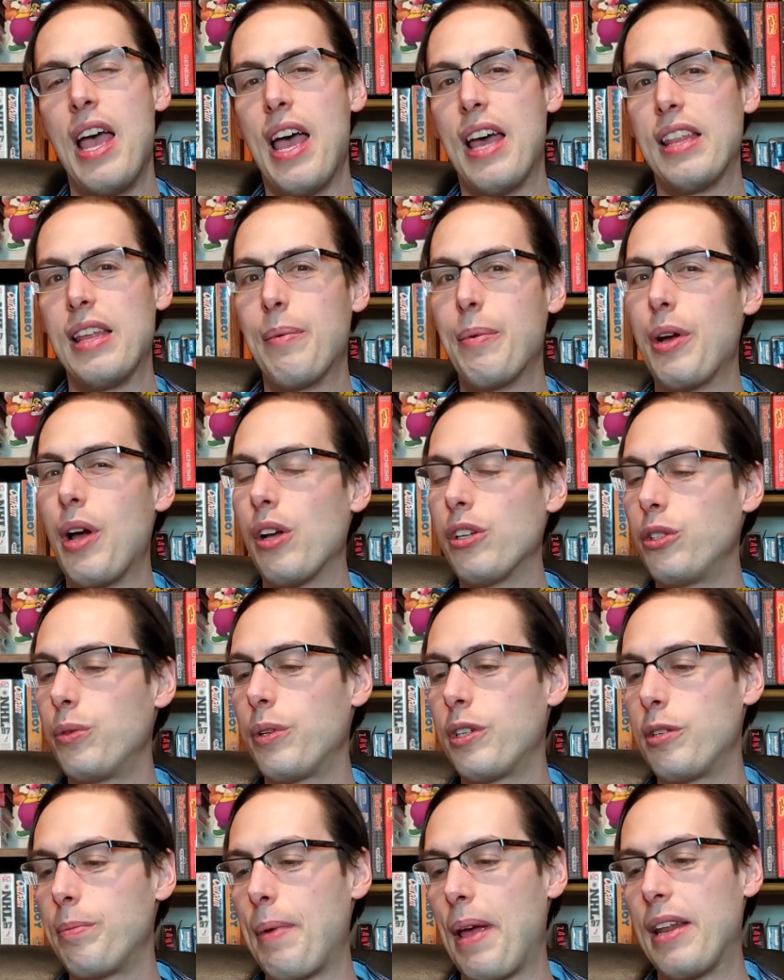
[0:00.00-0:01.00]
And then we also
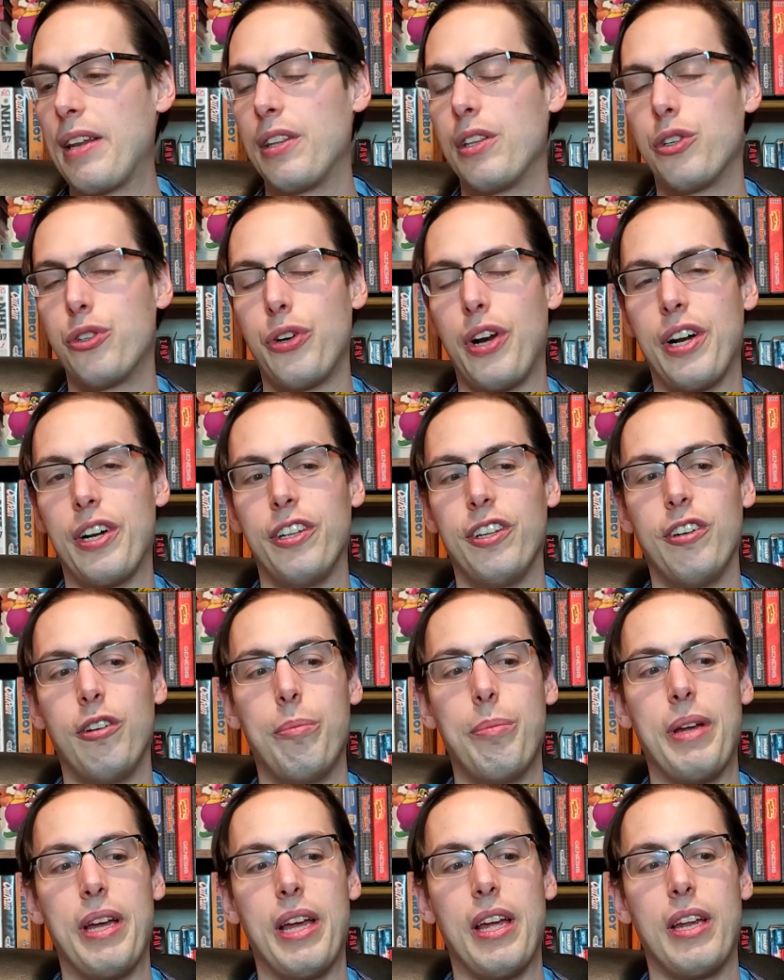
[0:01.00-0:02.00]
expanded the trade a little
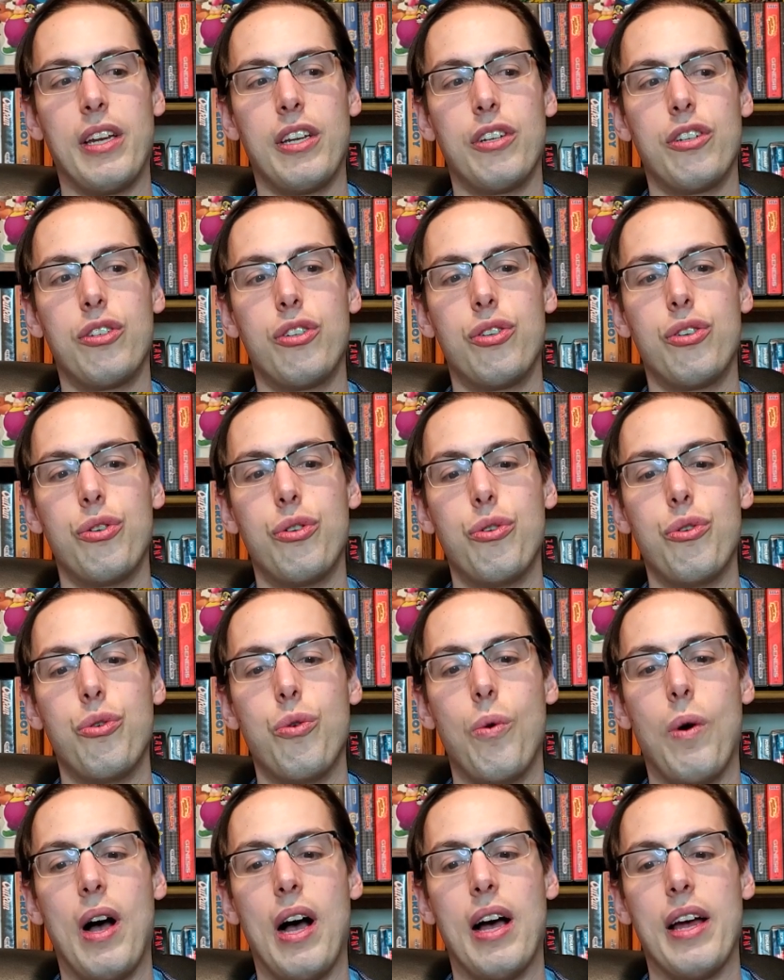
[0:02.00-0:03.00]
bit
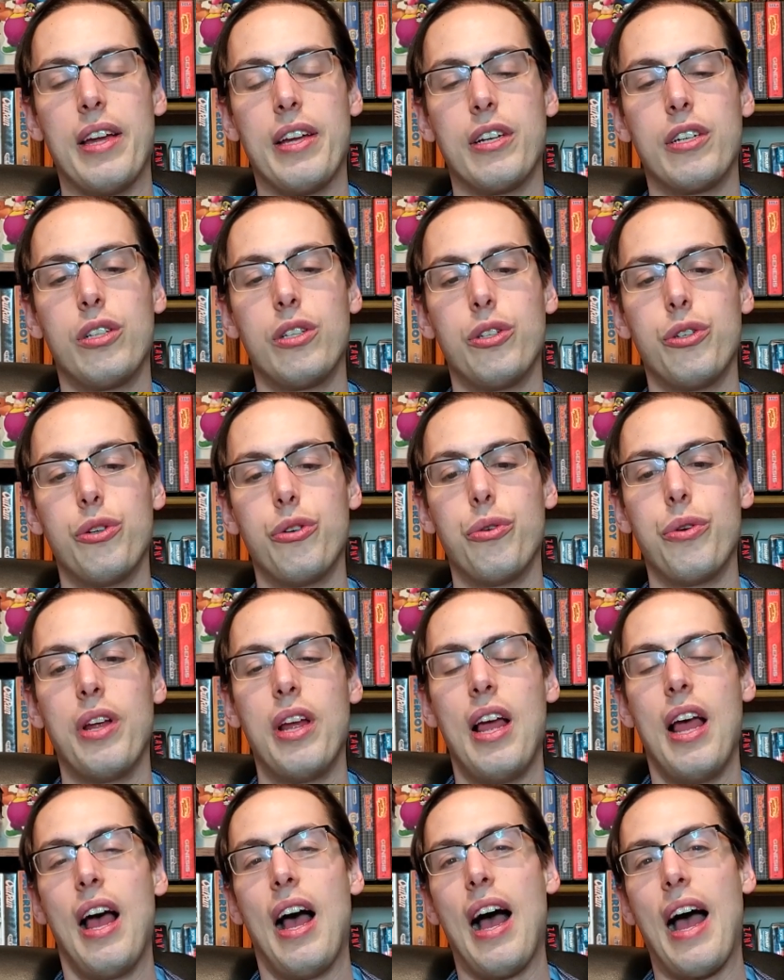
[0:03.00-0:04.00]
to uh, include,
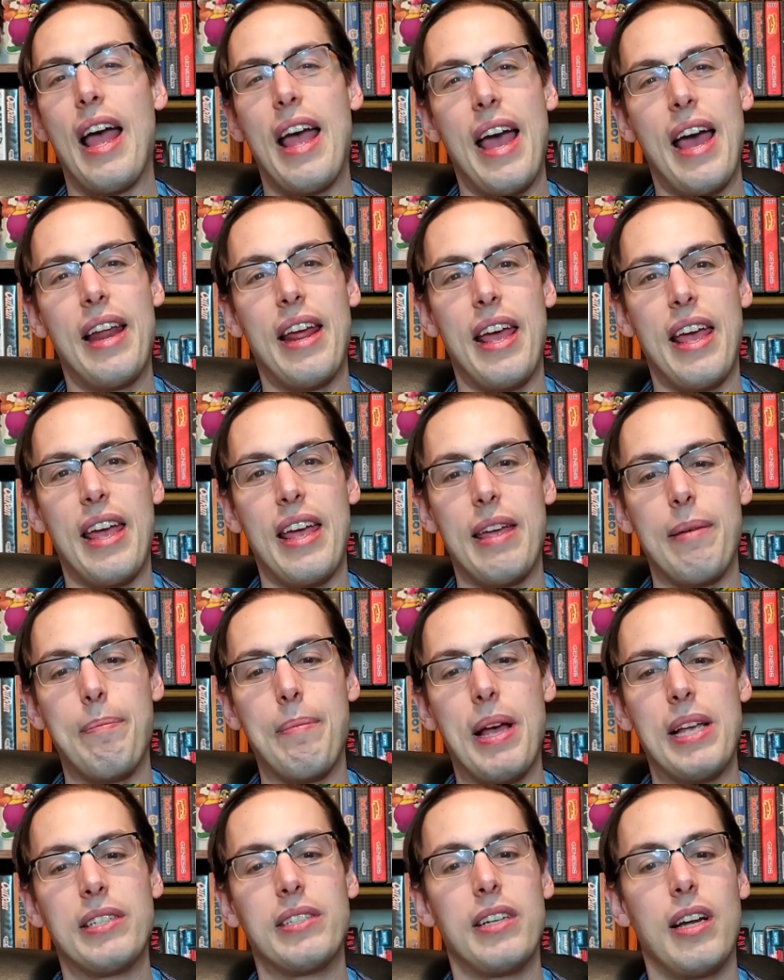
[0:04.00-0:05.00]
I had a
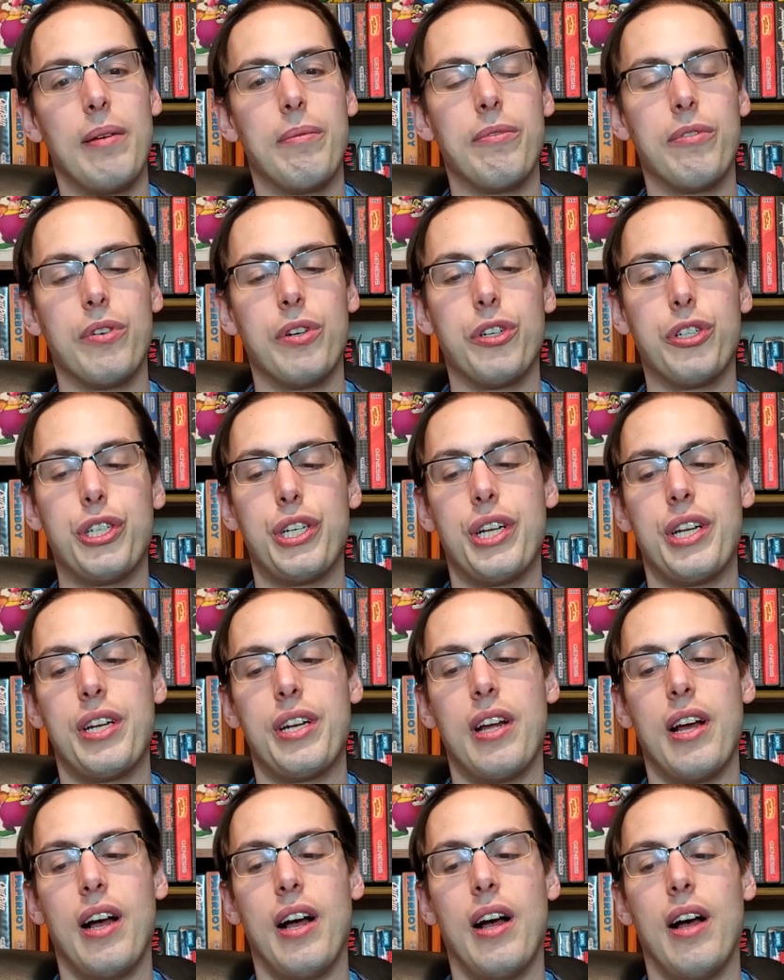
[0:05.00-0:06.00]
messed up version
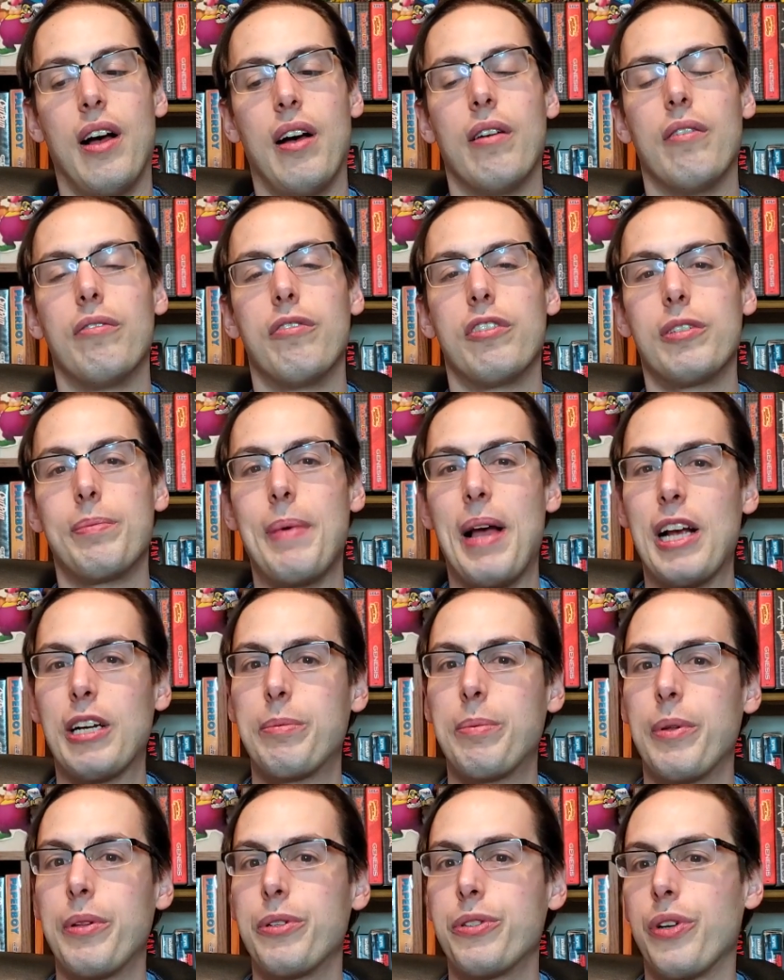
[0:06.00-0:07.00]
of Smash
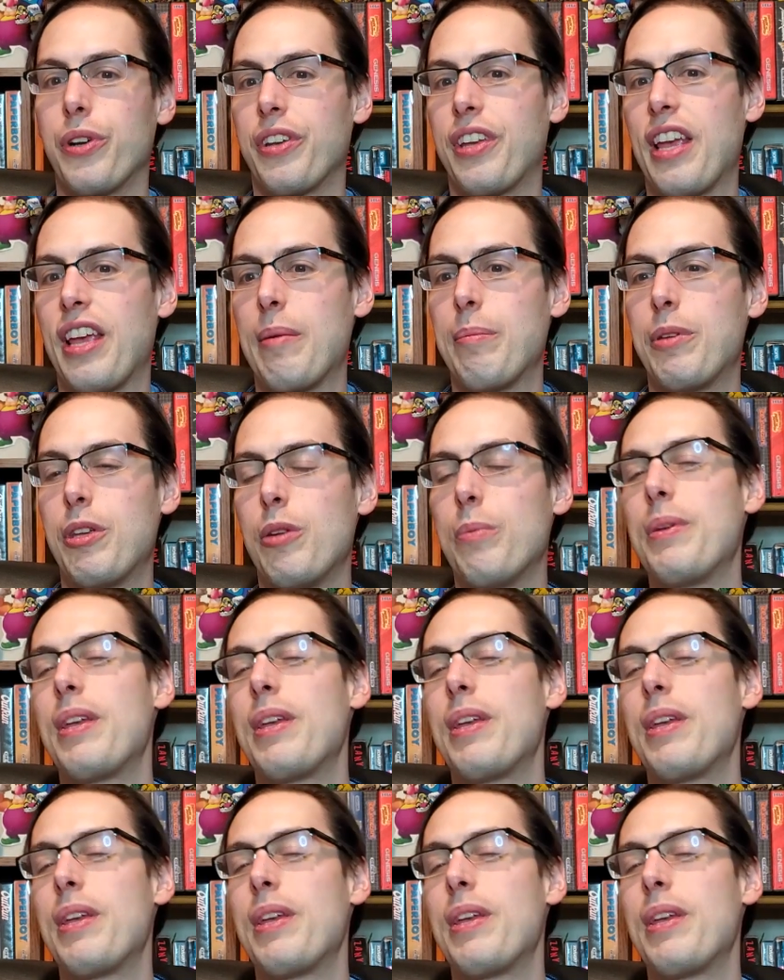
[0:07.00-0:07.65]
Brothers on GameCube.